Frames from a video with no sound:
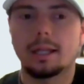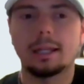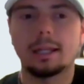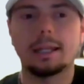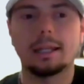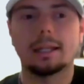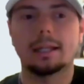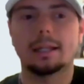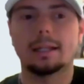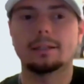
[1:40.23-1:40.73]

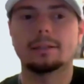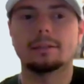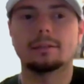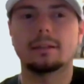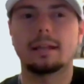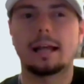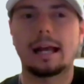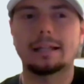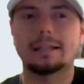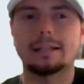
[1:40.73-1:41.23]
And
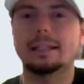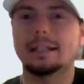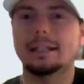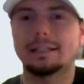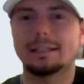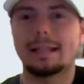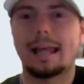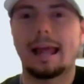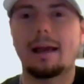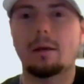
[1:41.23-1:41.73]
I
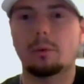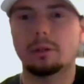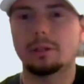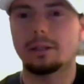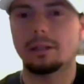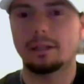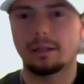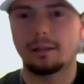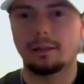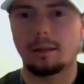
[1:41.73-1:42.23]
think now it's
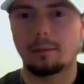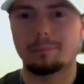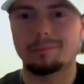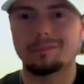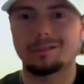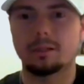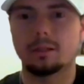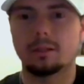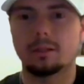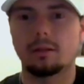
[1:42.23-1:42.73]
an
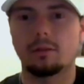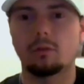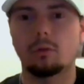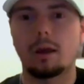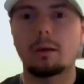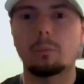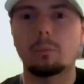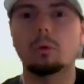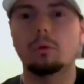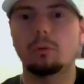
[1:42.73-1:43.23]
exception. So
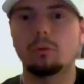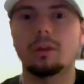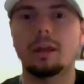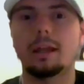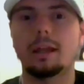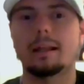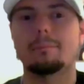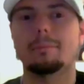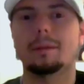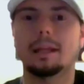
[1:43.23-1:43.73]
I will
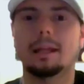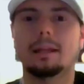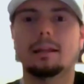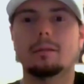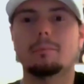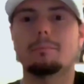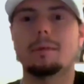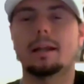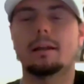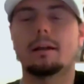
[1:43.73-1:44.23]
say that
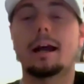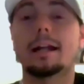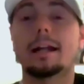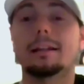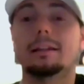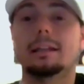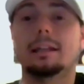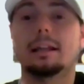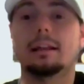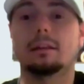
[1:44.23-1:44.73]
Mikaela Mayer, I
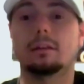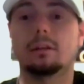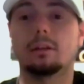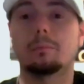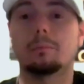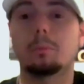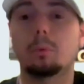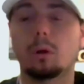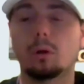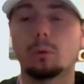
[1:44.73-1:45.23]
think, is the
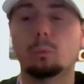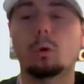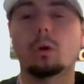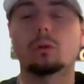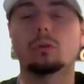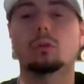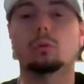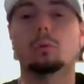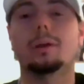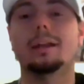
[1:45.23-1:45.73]
number one
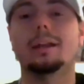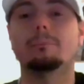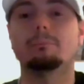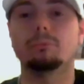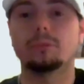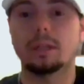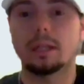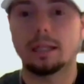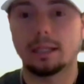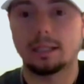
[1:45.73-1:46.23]
welterweight
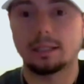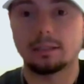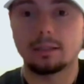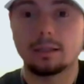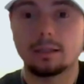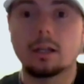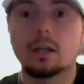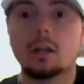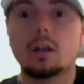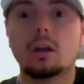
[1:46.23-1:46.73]
in
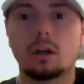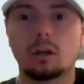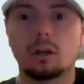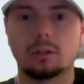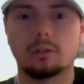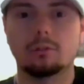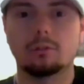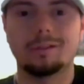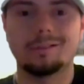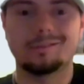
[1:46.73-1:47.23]
her
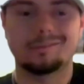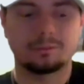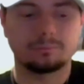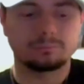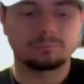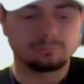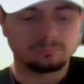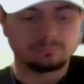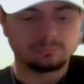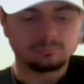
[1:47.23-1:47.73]

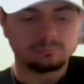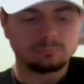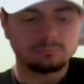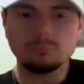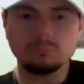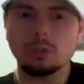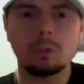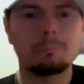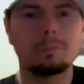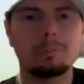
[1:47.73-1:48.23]
division.
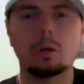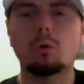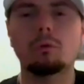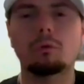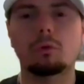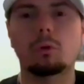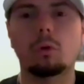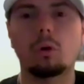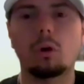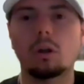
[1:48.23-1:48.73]
But
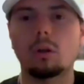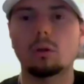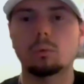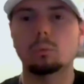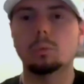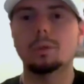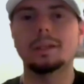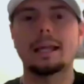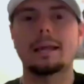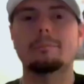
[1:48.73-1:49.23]
overall,
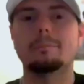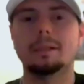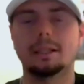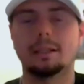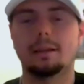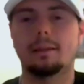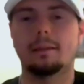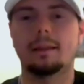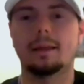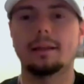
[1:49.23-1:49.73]
with that
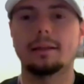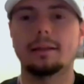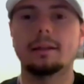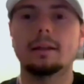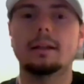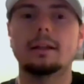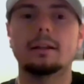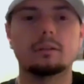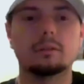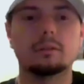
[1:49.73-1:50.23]
being said,
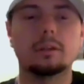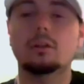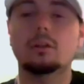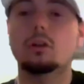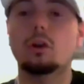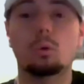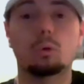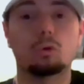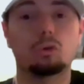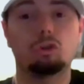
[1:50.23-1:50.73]
let's
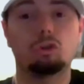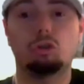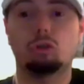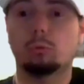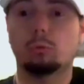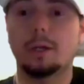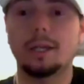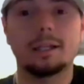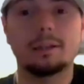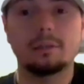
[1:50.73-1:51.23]
go
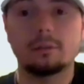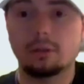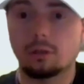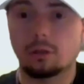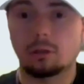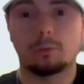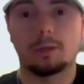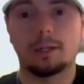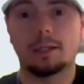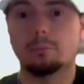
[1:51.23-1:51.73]
straight into the
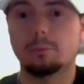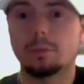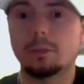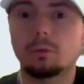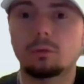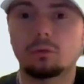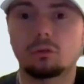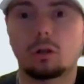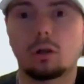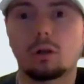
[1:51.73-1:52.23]
grading. We
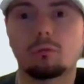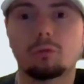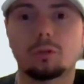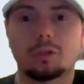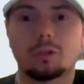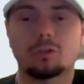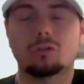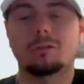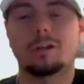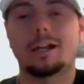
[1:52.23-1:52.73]
go start off with
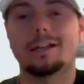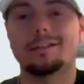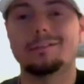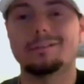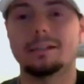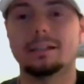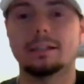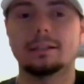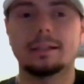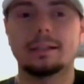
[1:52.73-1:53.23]
the strategy.